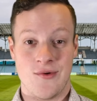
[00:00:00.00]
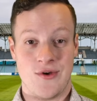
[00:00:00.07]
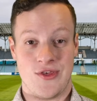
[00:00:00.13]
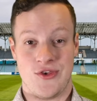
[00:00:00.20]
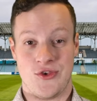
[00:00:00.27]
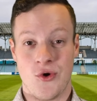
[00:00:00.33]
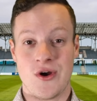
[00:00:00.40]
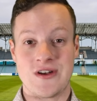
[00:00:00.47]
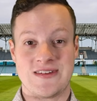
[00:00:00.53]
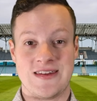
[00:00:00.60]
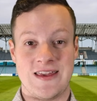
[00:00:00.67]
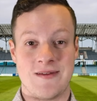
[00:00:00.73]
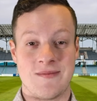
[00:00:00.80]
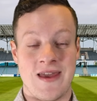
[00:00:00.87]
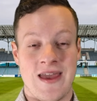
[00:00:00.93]
with your
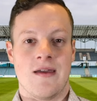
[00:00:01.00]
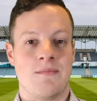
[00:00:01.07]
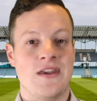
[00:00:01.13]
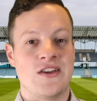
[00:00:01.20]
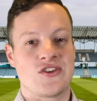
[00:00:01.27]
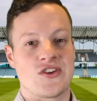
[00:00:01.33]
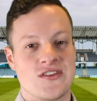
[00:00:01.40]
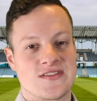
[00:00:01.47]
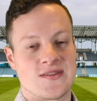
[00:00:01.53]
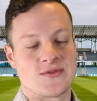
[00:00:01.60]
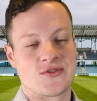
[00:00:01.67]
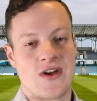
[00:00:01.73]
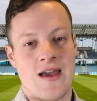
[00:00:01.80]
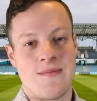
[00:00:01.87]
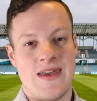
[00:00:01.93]
team. And be sure to
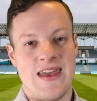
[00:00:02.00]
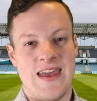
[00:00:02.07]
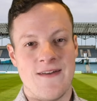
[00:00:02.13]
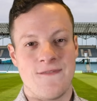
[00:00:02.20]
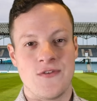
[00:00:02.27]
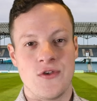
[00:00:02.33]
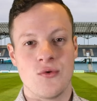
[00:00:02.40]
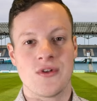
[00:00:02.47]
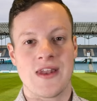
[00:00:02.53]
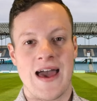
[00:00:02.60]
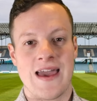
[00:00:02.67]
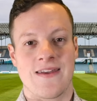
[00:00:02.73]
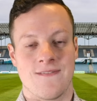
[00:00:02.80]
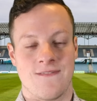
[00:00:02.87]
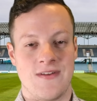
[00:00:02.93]
subscribe if you
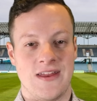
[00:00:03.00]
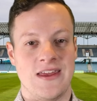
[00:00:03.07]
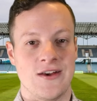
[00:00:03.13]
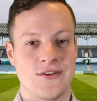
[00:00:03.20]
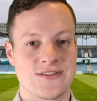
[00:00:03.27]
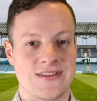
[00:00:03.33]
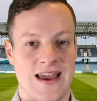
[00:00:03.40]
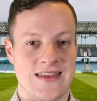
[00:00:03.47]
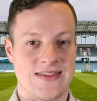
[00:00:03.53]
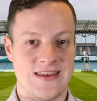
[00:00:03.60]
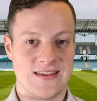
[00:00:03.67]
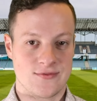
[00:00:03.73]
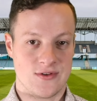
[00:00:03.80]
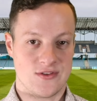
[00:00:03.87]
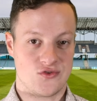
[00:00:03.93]
like videos like
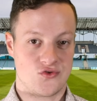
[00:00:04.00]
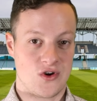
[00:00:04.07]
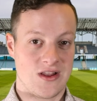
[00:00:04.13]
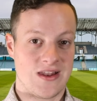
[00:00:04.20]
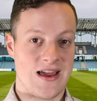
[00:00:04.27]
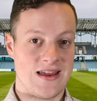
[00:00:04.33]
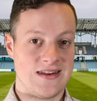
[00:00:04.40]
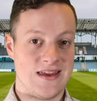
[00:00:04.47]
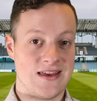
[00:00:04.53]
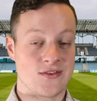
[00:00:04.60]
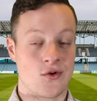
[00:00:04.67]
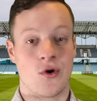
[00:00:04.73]
this with drill ideas,